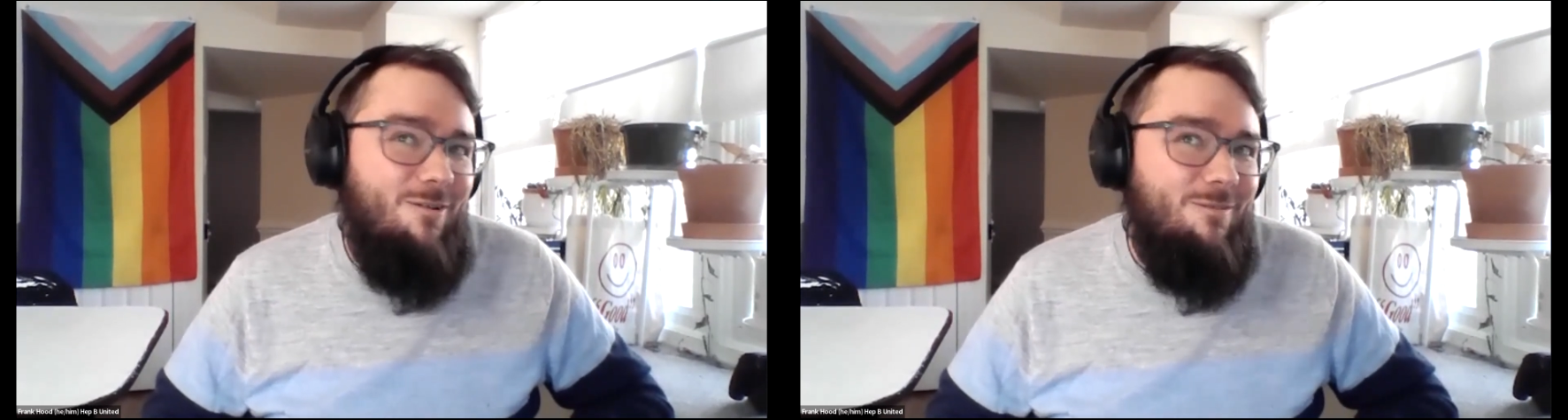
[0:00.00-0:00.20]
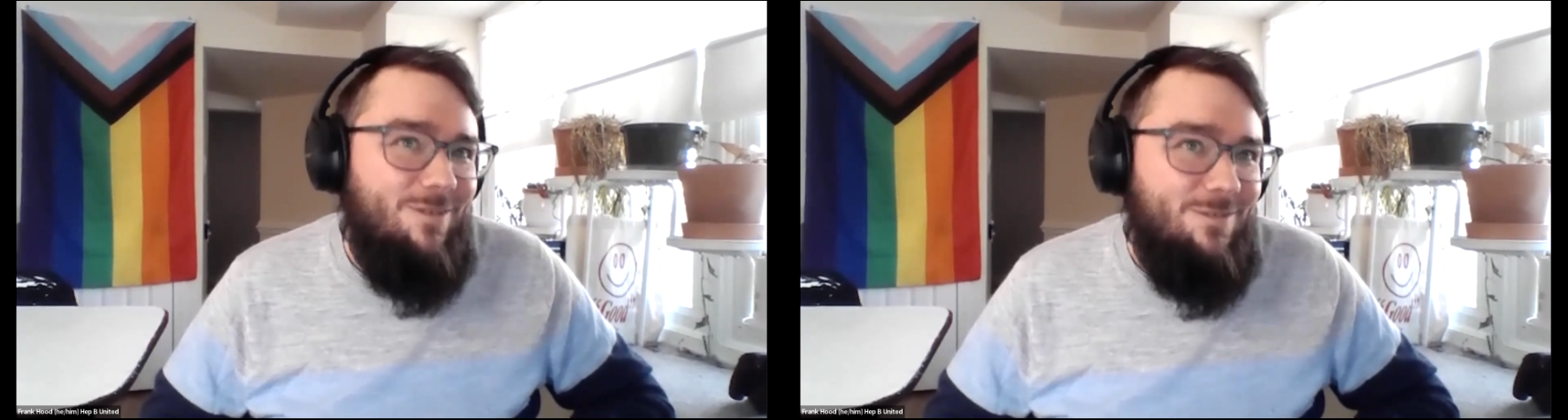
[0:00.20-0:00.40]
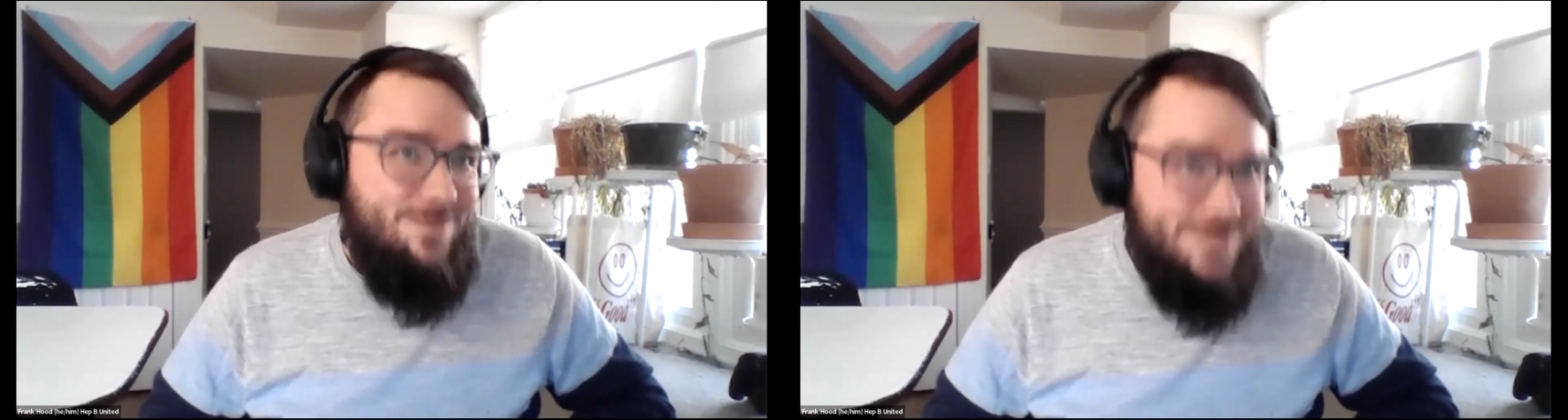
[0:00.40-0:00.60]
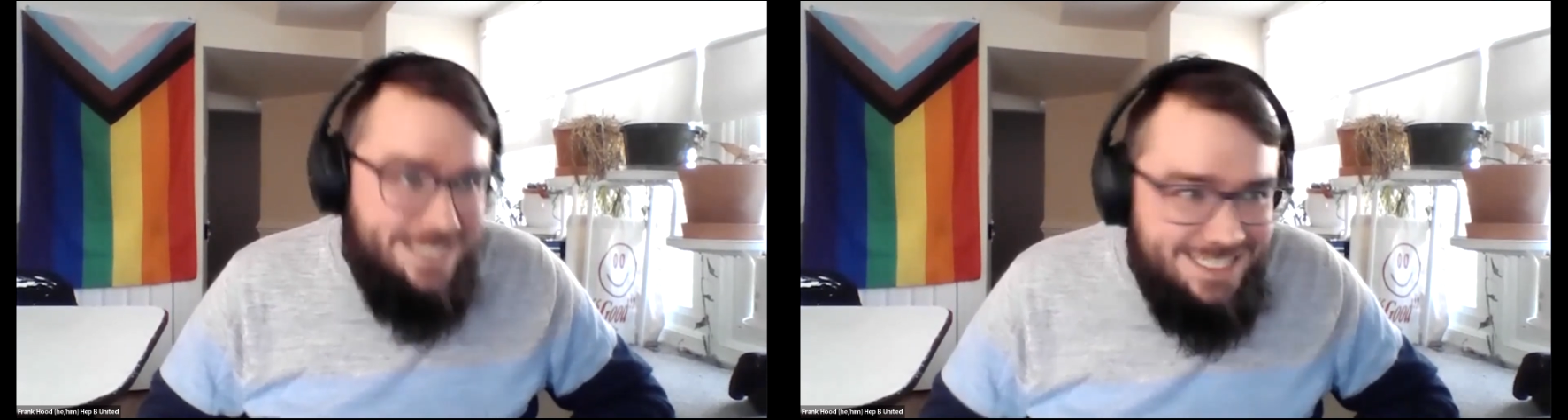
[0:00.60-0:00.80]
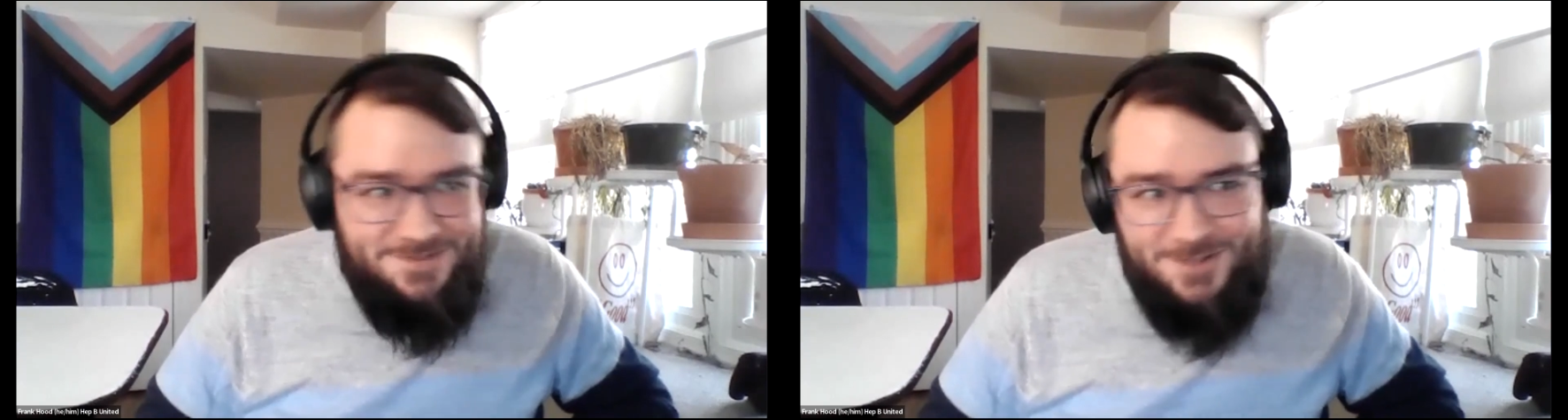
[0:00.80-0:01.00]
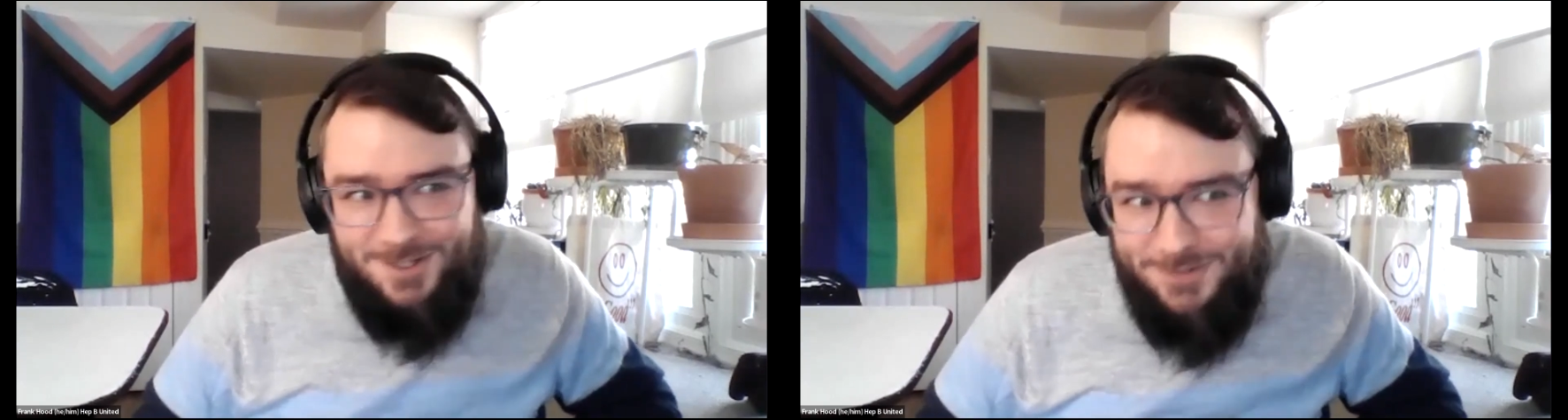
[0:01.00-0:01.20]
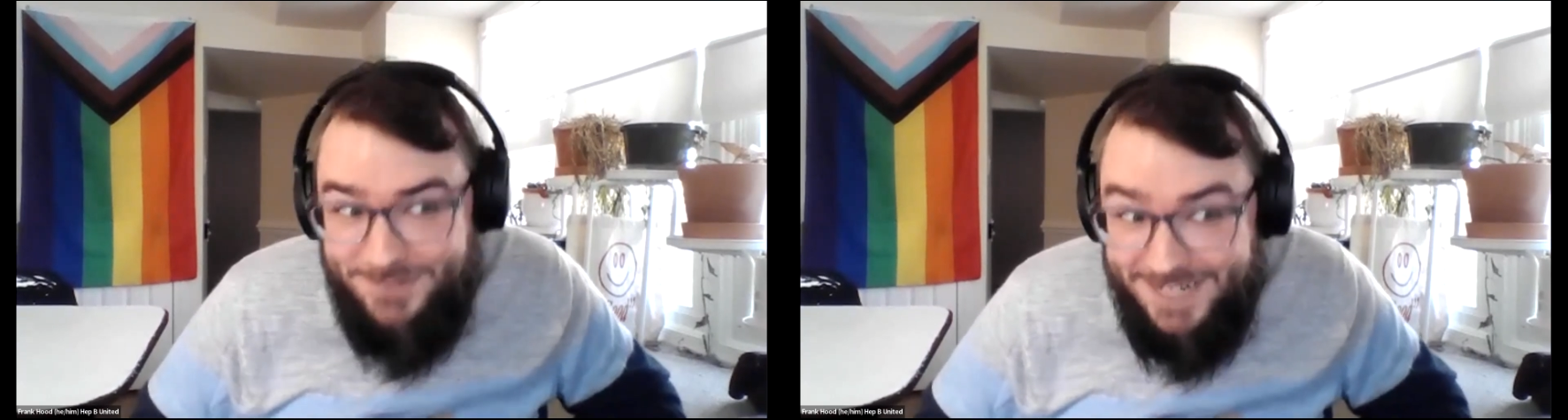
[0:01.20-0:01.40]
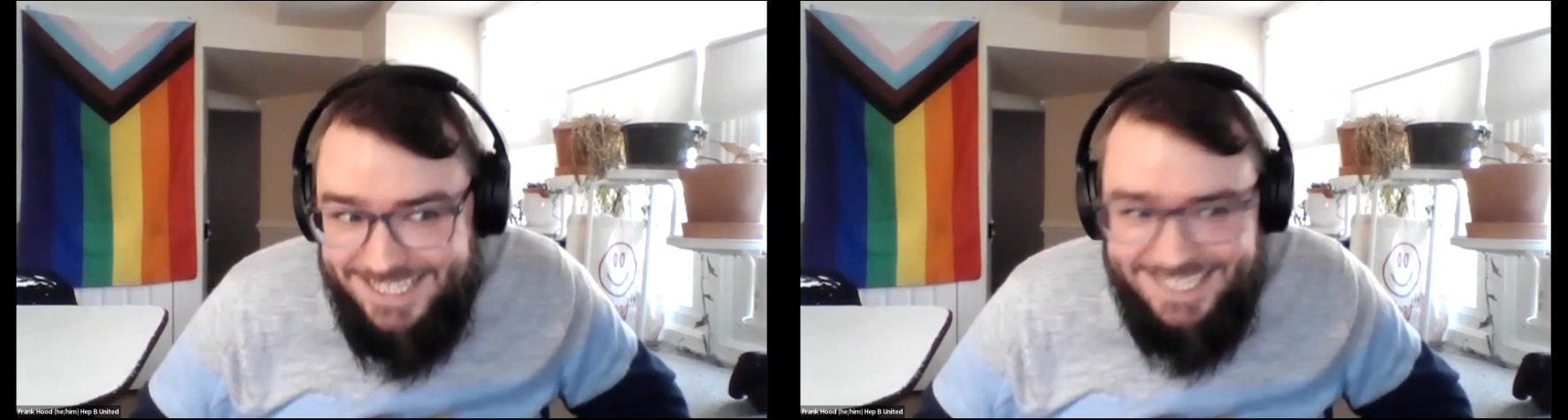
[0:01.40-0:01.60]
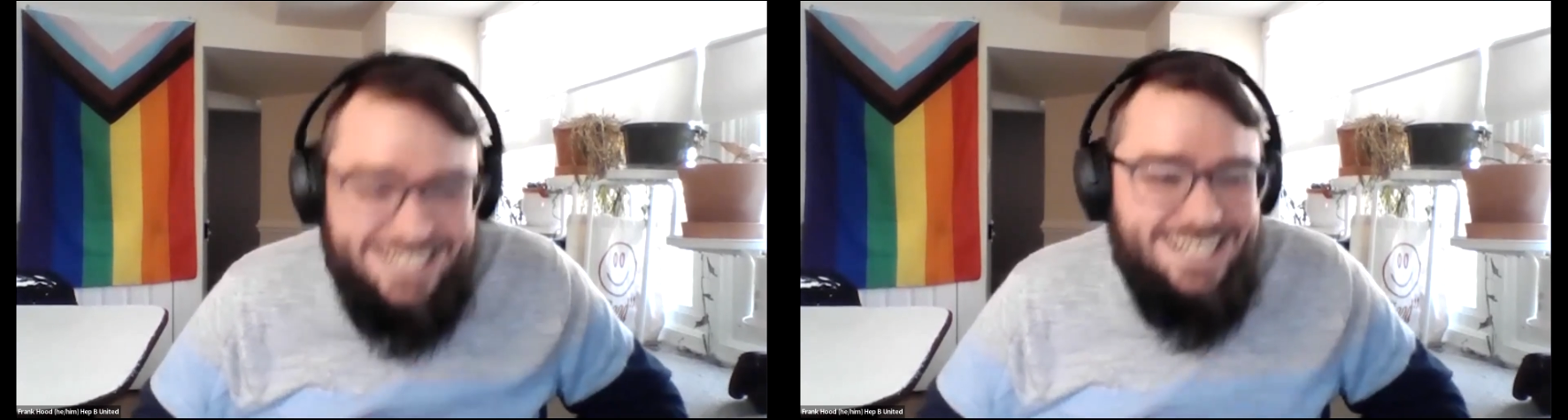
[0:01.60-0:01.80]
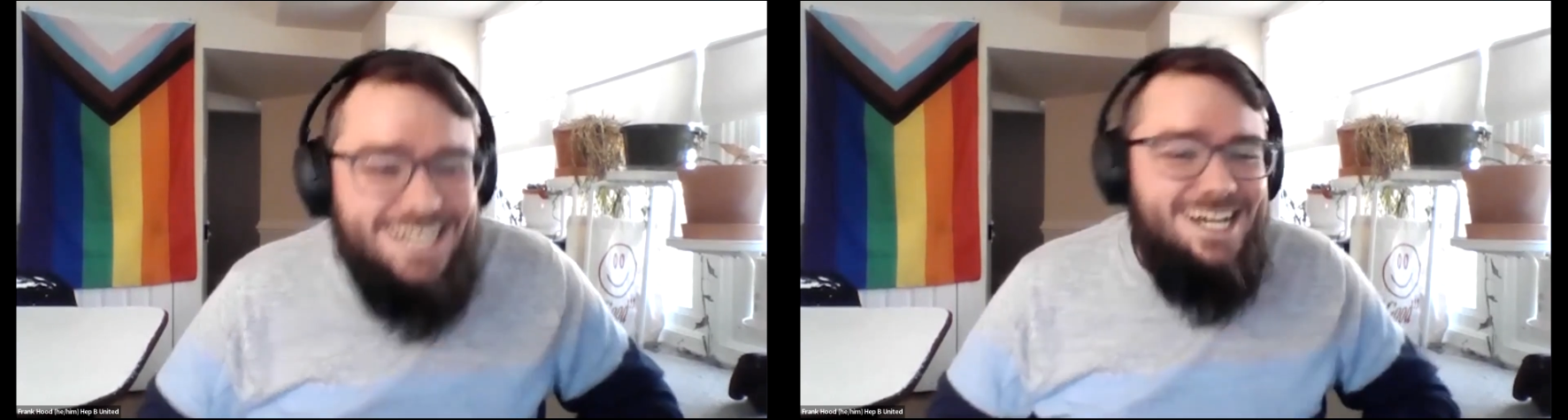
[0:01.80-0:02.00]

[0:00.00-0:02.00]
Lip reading: oh well, when we test for it we find it,